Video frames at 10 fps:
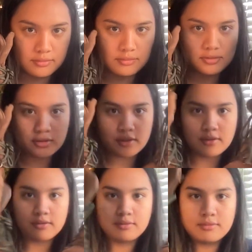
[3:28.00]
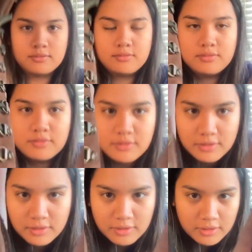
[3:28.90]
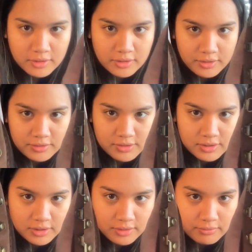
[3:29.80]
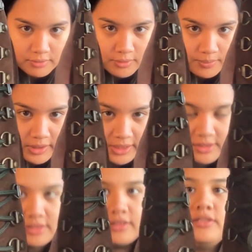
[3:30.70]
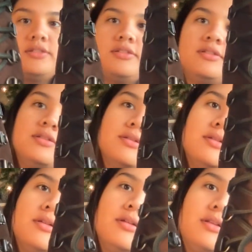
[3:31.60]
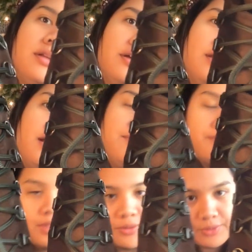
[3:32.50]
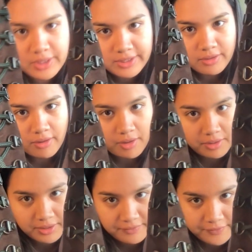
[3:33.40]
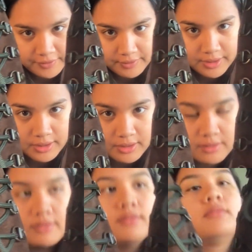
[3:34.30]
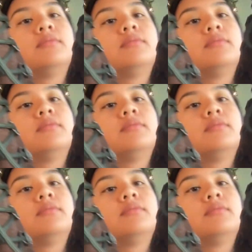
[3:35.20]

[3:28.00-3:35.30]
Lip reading: So you see the rope laces. They're that muted olive green.